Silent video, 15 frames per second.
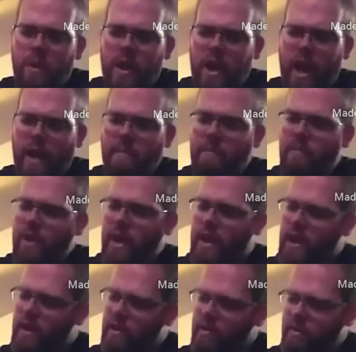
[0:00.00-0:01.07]
looking at
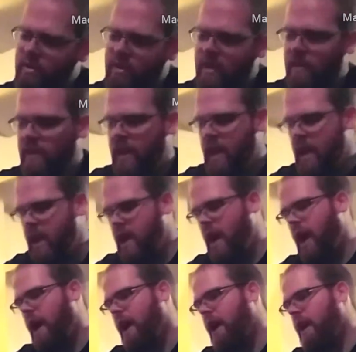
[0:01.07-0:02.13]
is the
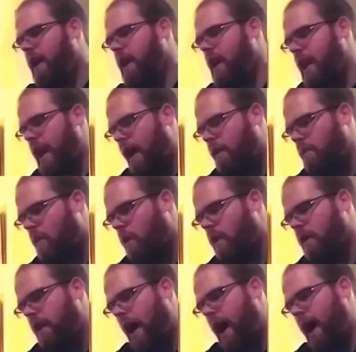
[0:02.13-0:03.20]
Count
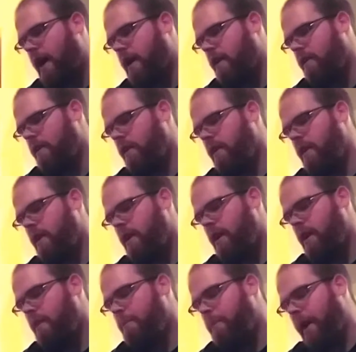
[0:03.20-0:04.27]
Orlock
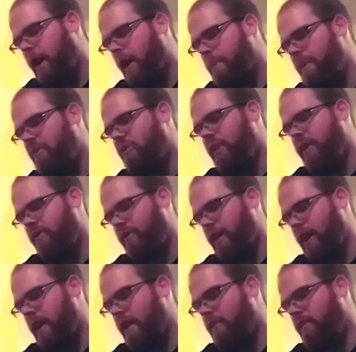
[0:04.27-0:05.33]
by Urban
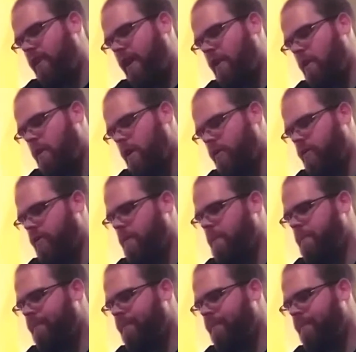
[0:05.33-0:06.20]
Chestnut in St. Louis.